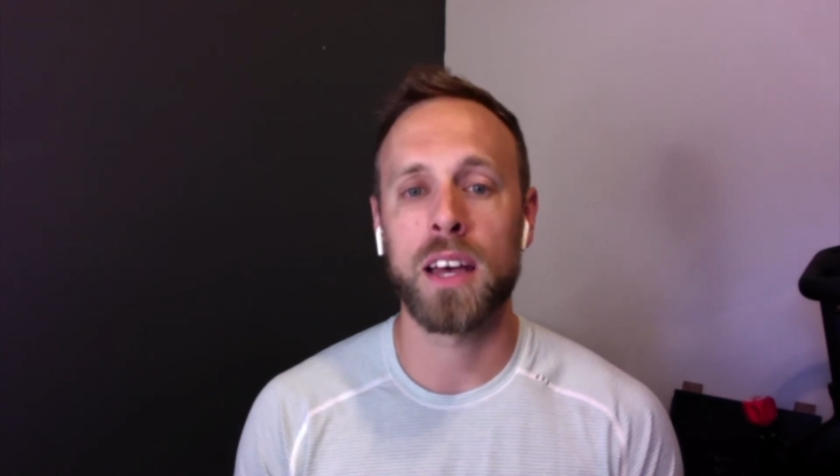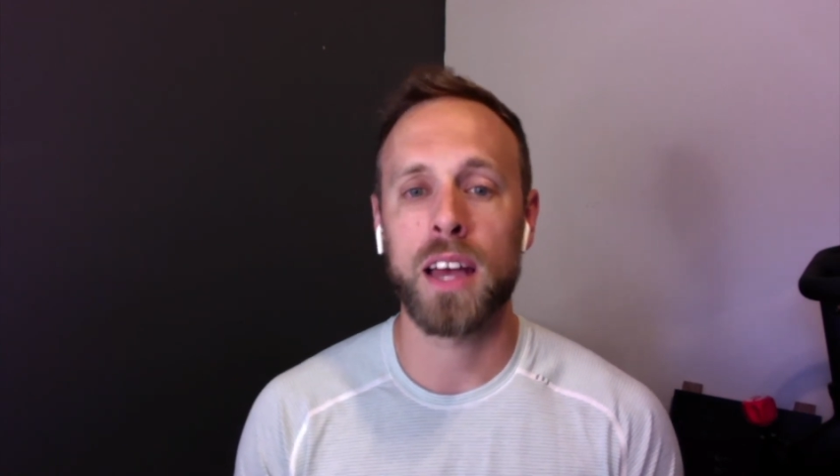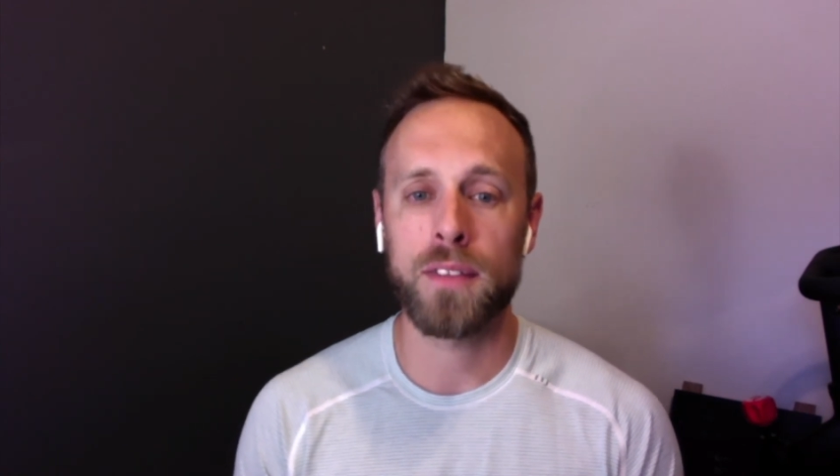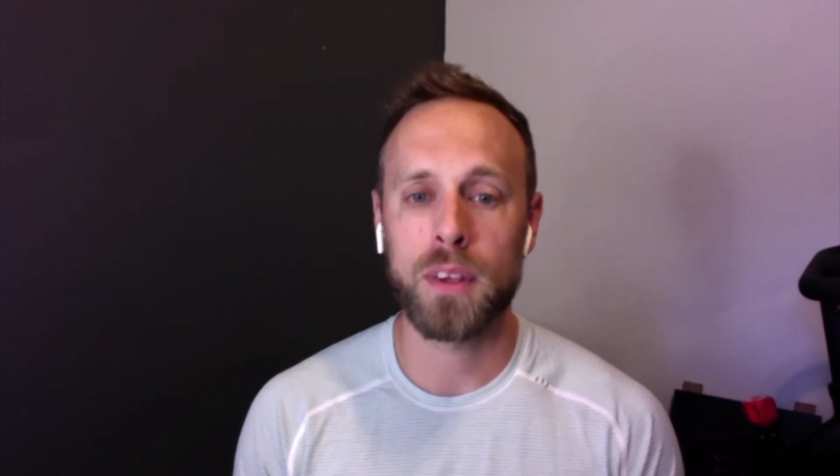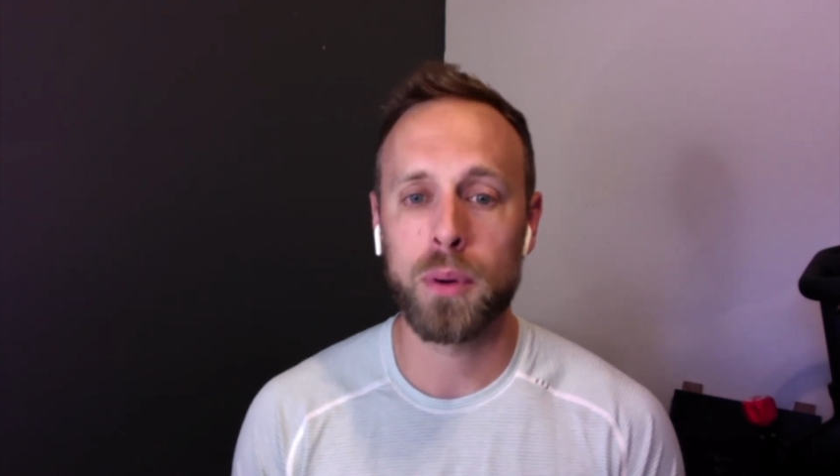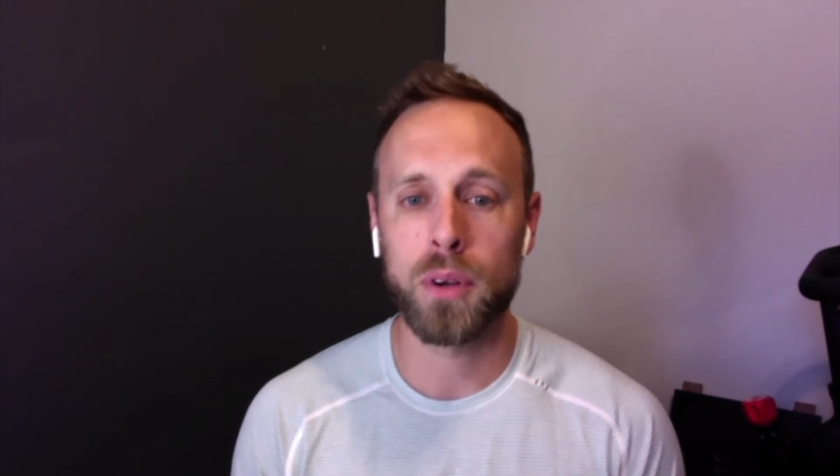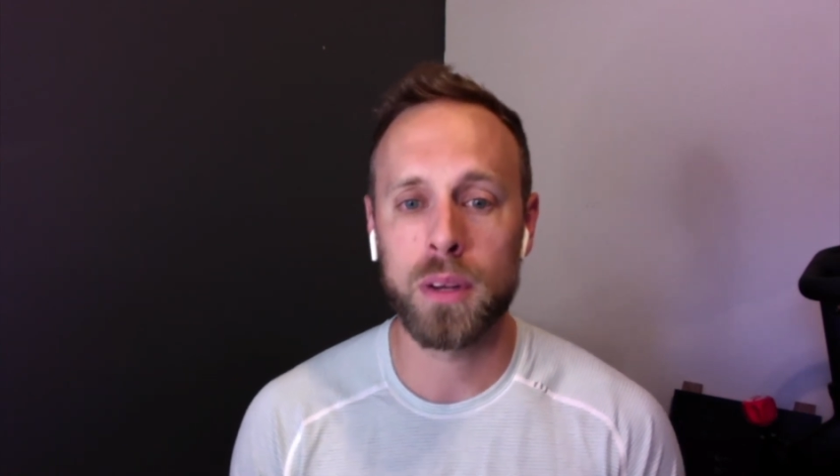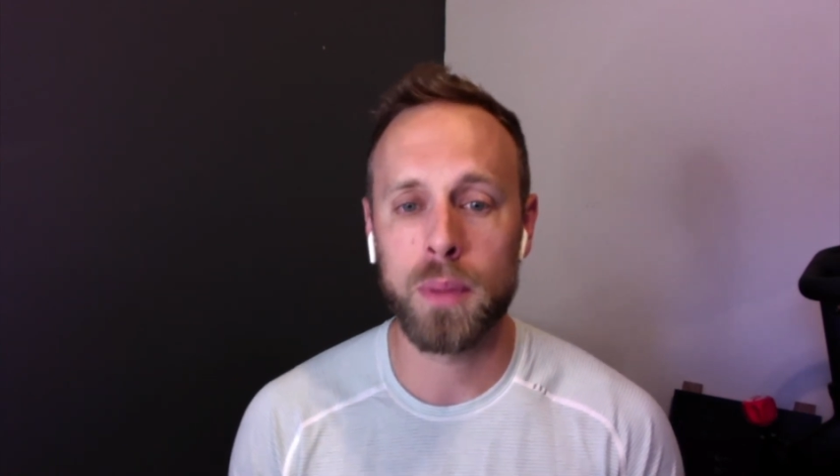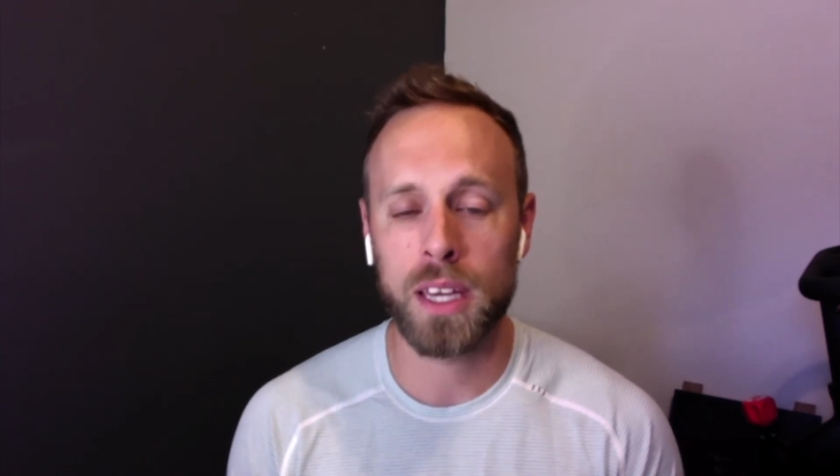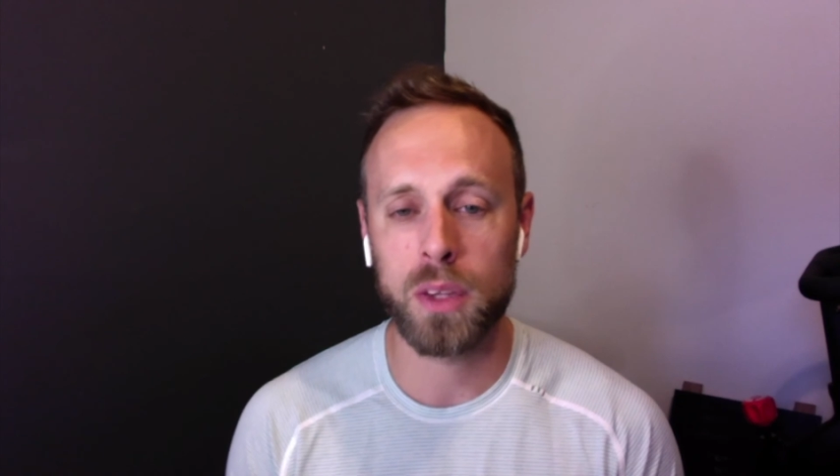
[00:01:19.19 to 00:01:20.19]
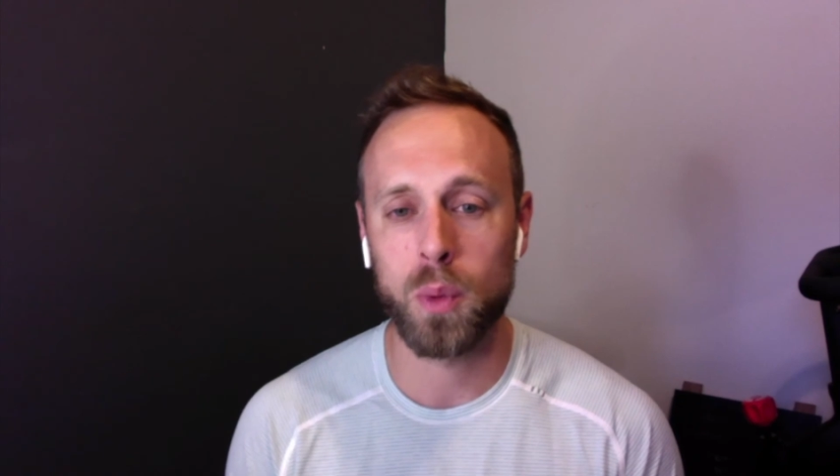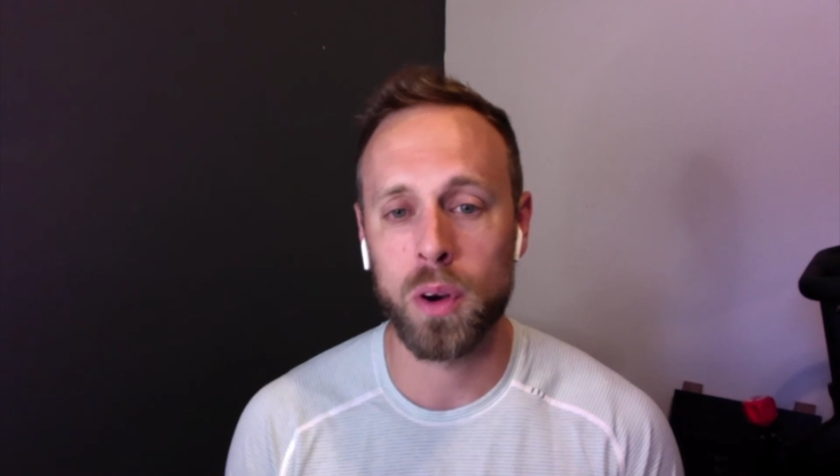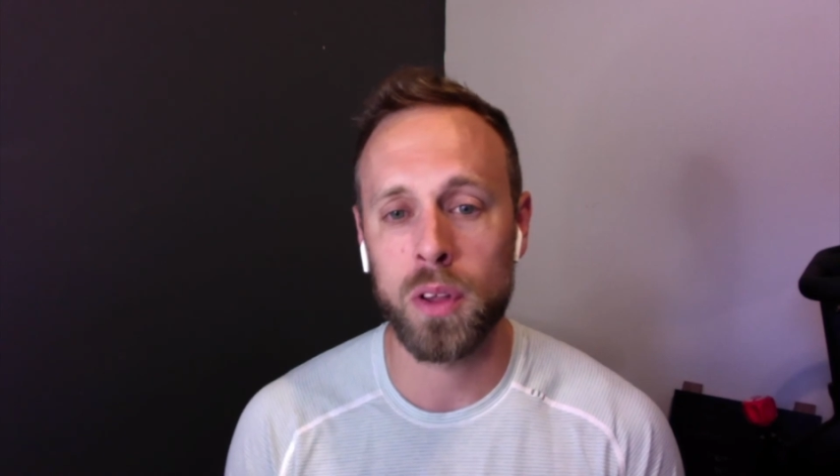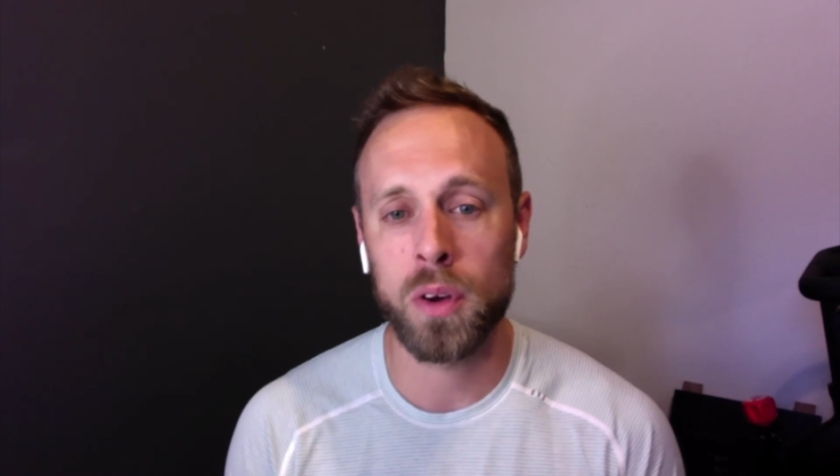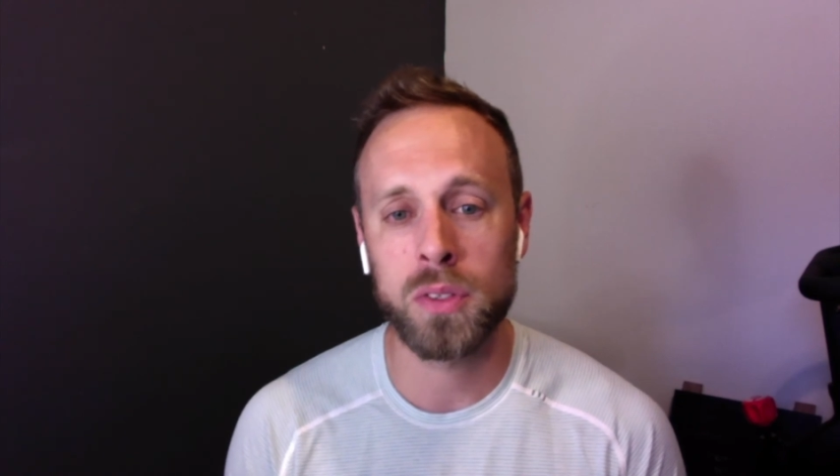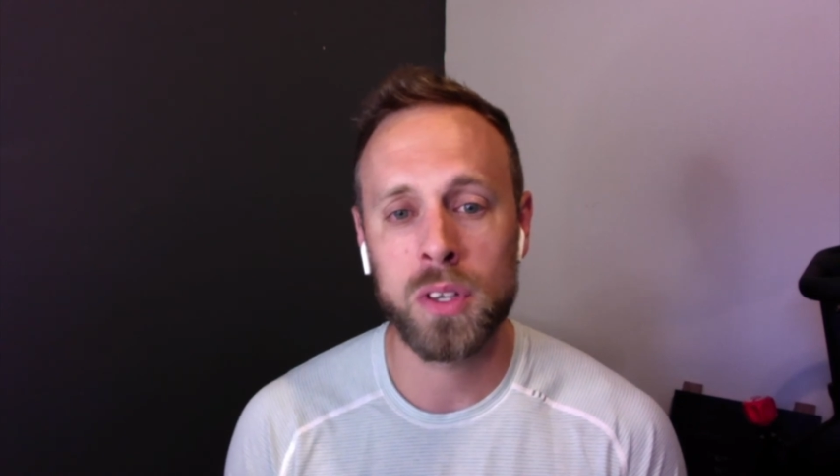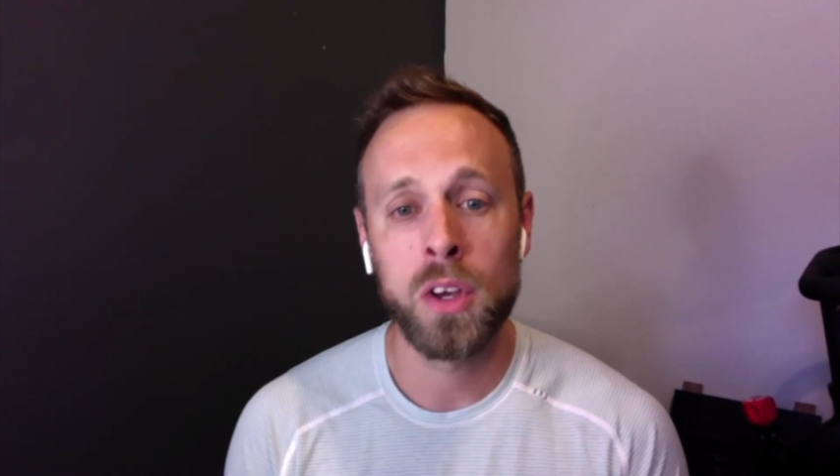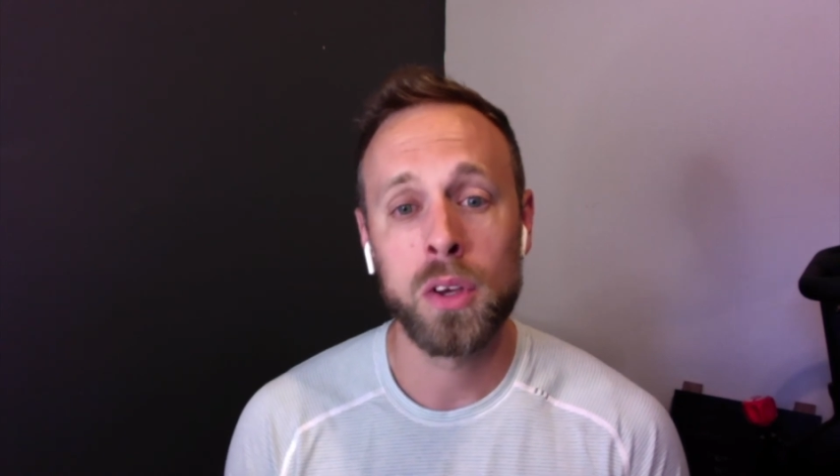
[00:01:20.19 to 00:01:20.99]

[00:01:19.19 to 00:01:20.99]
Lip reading: have the ability to make it to one of those.